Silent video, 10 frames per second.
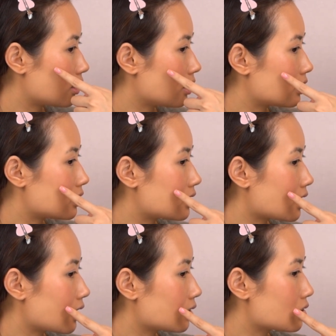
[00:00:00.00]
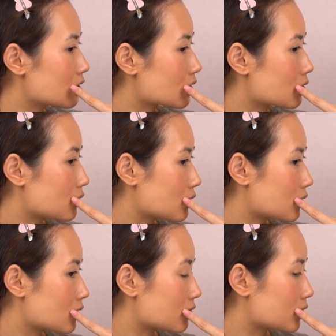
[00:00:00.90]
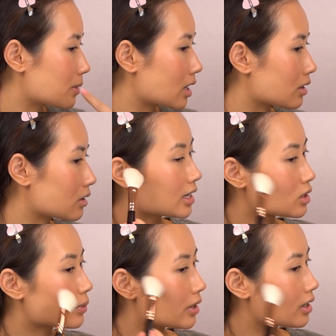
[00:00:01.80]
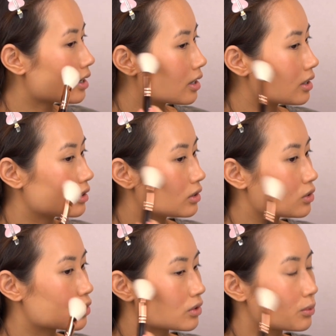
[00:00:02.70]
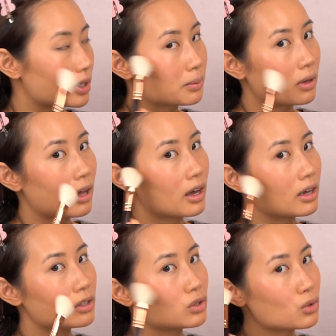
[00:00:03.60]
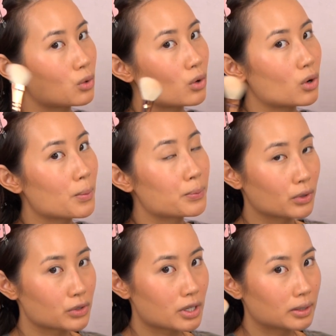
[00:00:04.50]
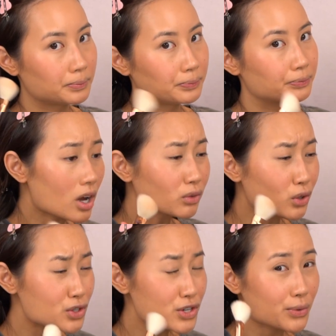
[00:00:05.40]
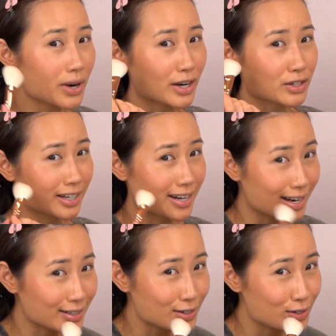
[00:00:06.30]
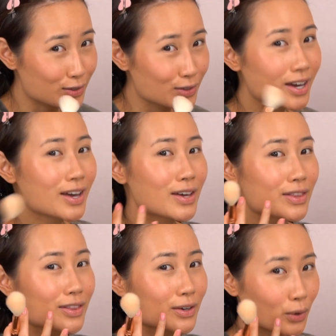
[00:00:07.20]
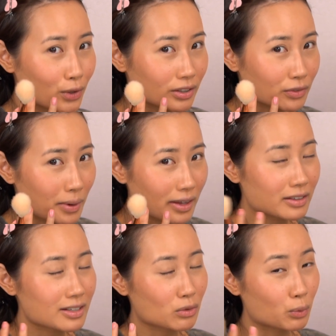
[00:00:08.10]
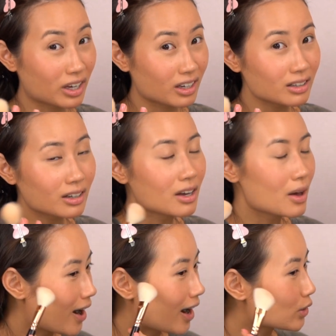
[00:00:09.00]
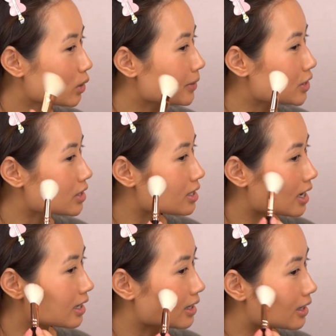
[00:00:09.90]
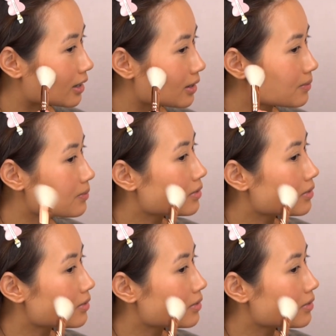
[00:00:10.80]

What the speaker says: then down to the corner of your mouth. That's where you sort of want to apply your bronzer. Of course, you don't want to actually connect it to the corner of your mouth because that's weird. I normally just start here,